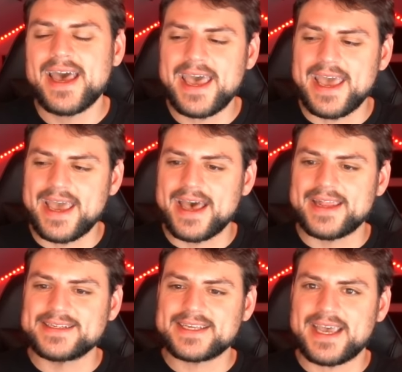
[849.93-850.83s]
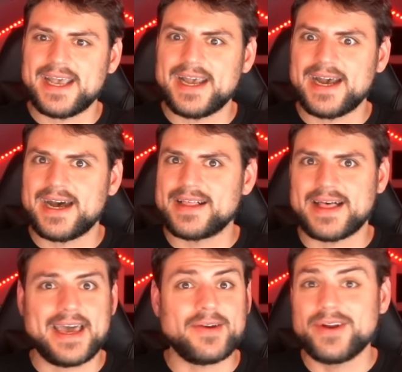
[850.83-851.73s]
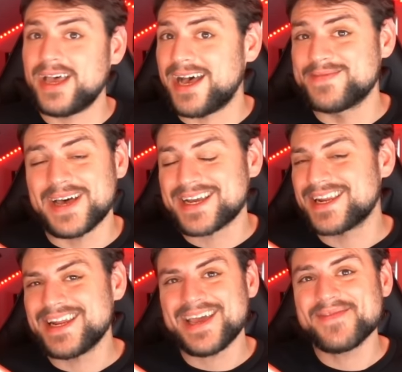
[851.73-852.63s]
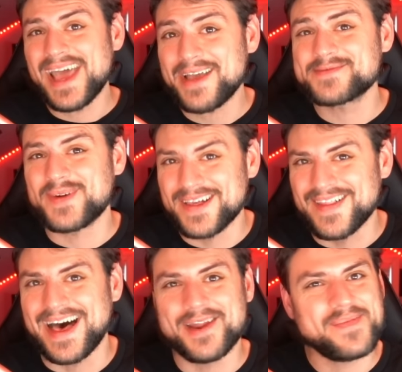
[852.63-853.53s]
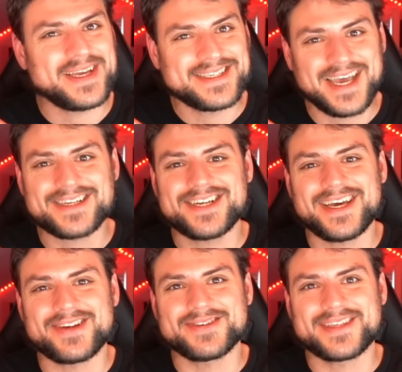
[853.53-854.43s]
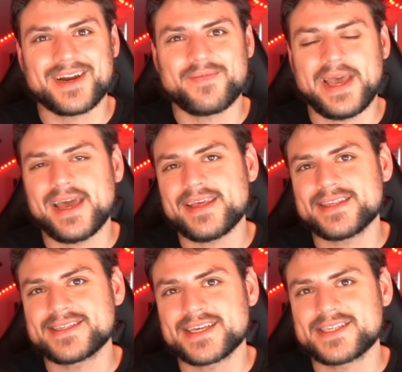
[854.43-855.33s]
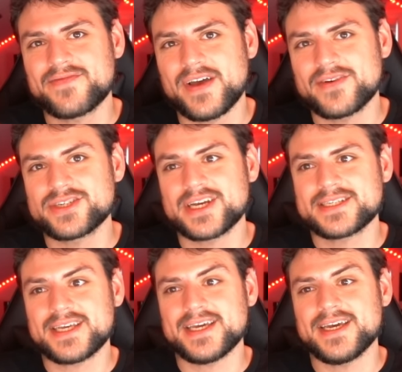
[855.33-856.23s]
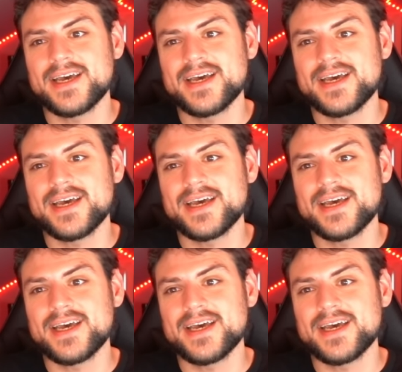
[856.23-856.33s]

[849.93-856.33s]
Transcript: And I'm not going to name names, but a lot of big tech channels that are panning the 6500 XT